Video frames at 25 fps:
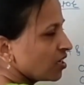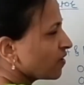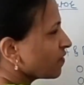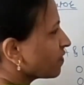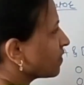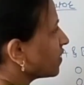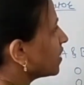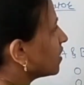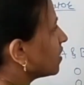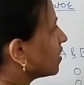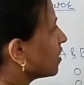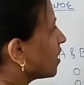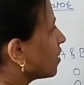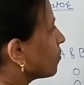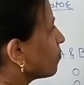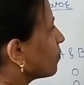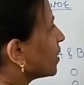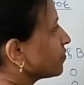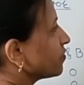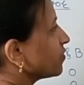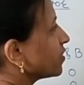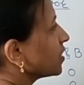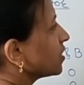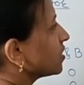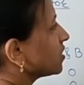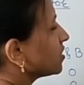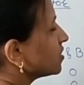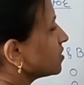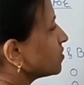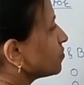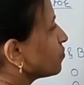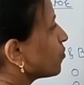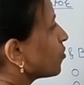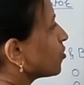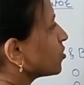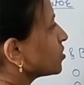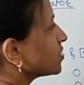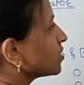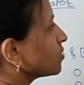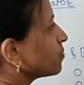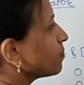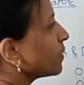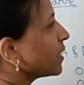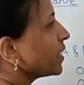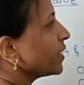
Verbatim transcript: then but it is possible